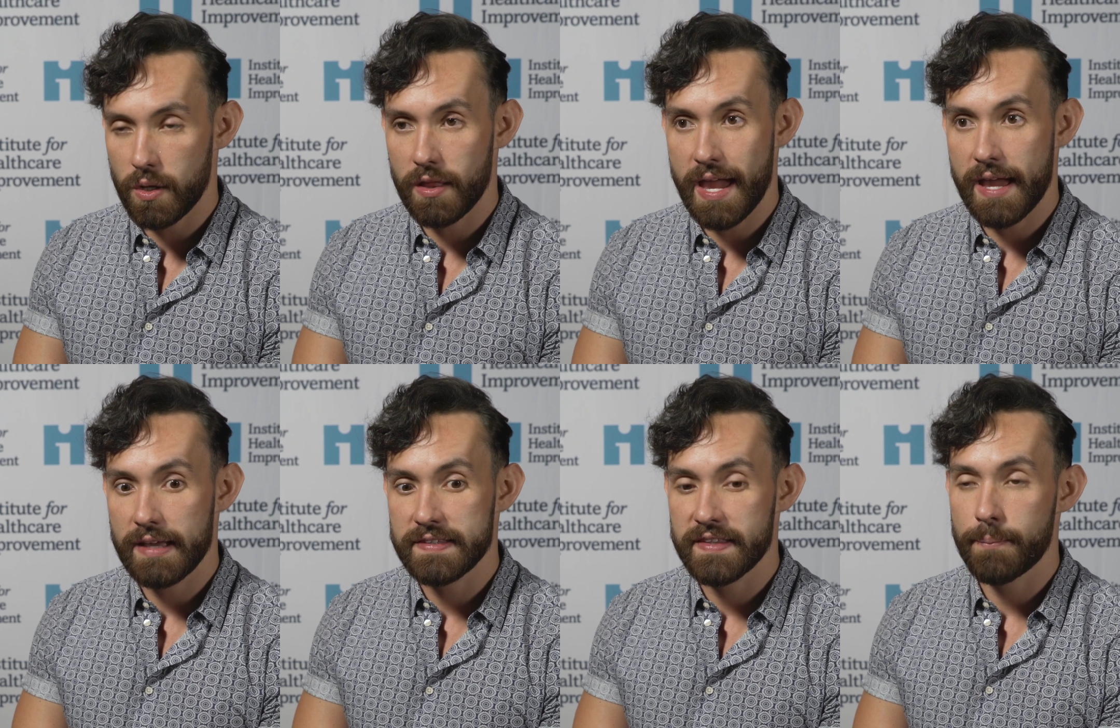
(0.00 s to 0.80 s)
well
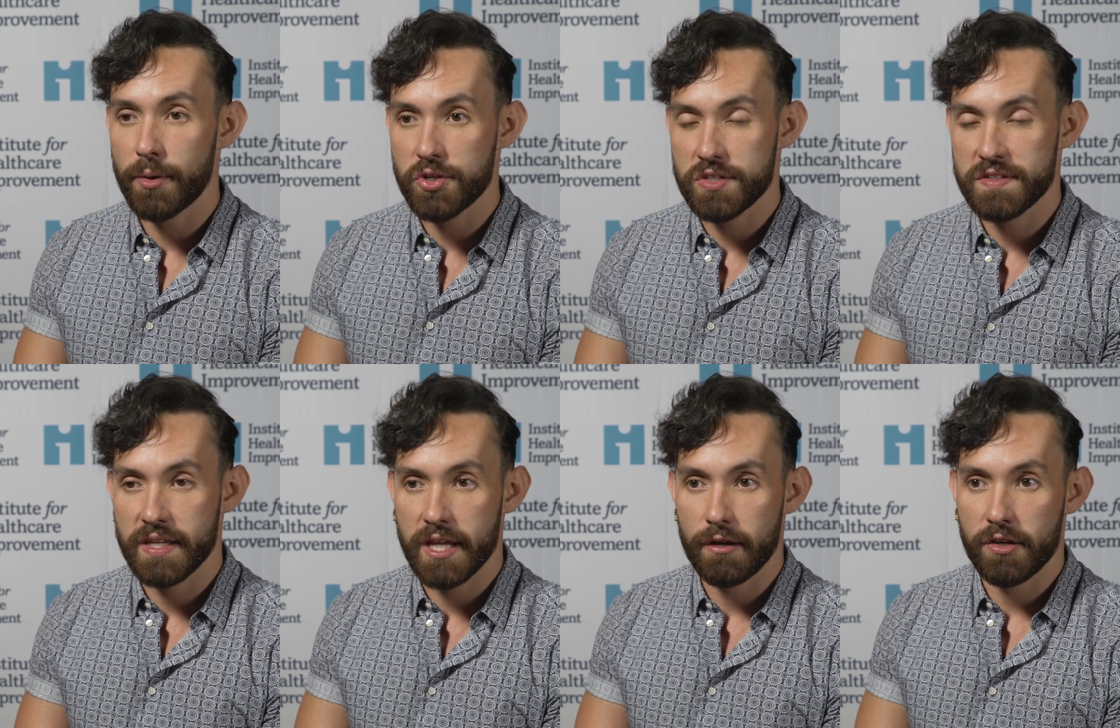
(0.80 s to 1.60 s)
as the emergency
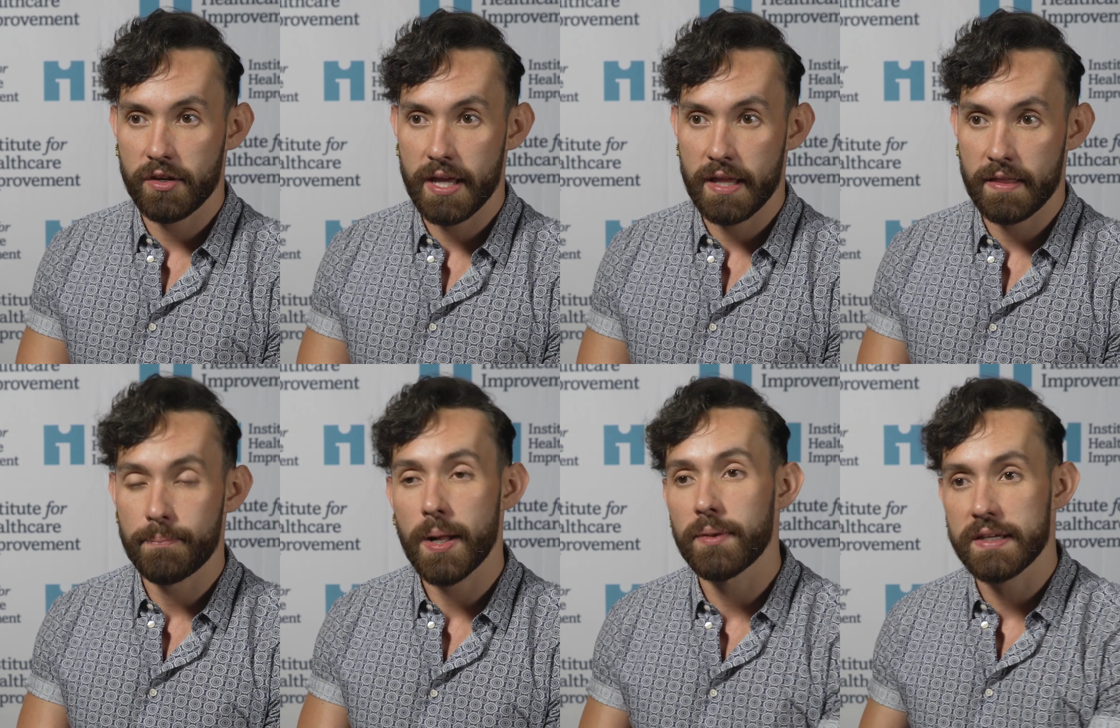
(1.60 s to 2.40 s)
care unit in the
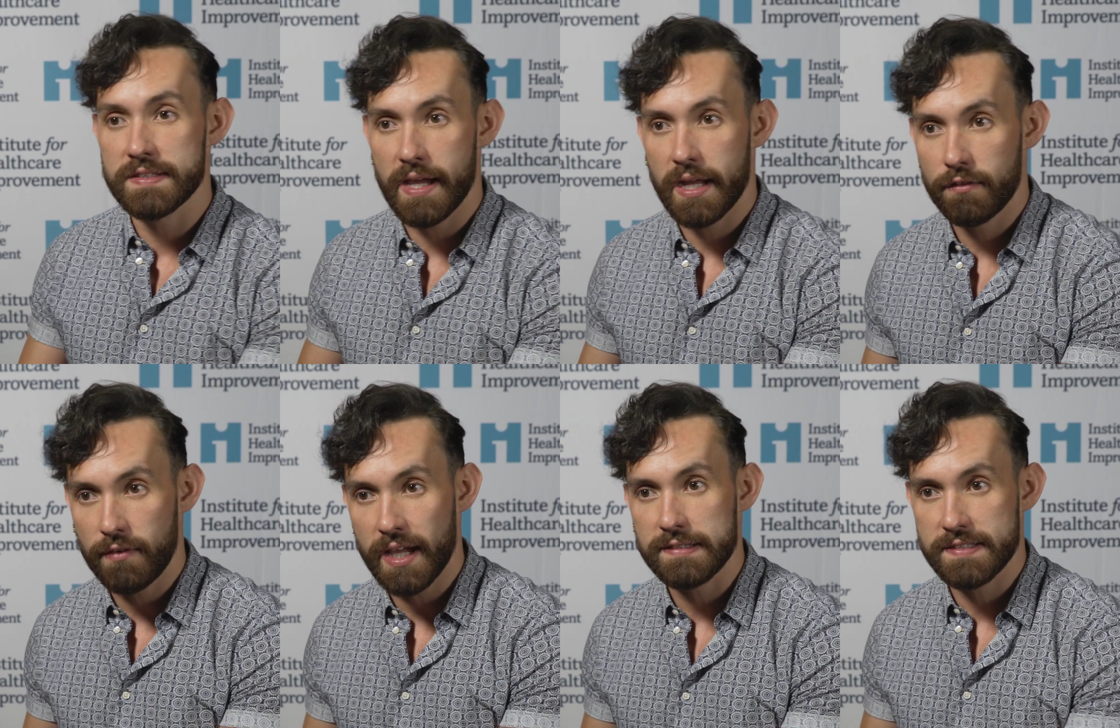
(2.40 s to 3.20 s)
public side of
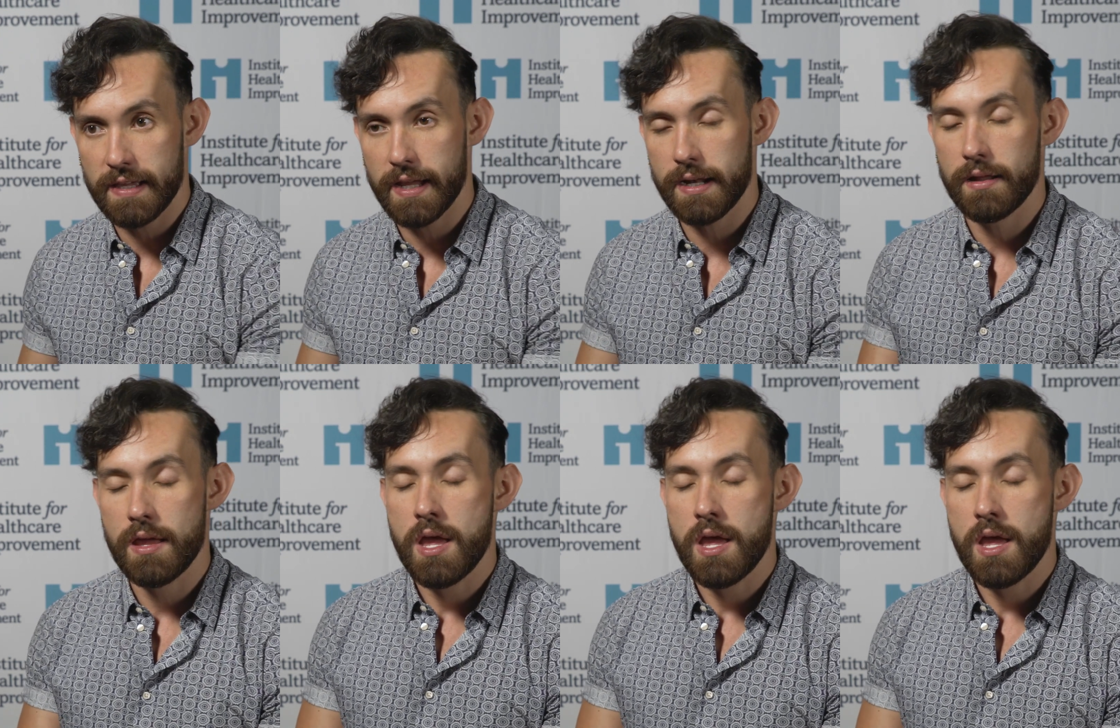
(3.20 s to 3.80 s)
einstein